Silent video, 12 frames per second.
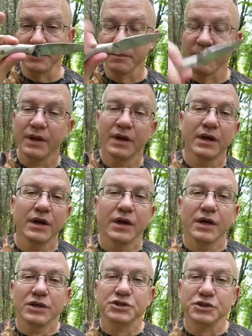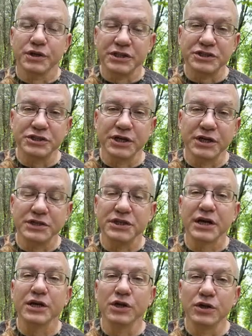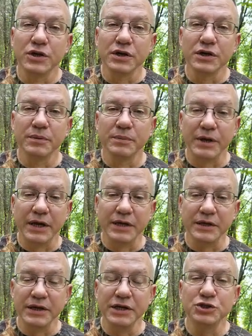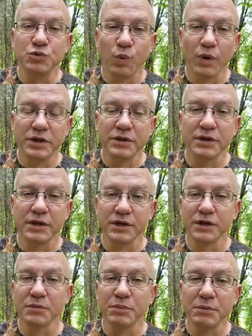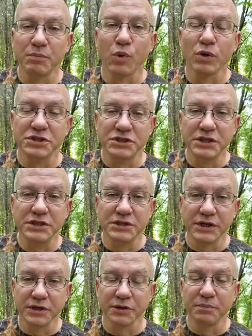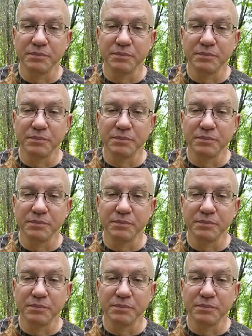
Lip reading: So let's take a look at each one in a little bit more detailed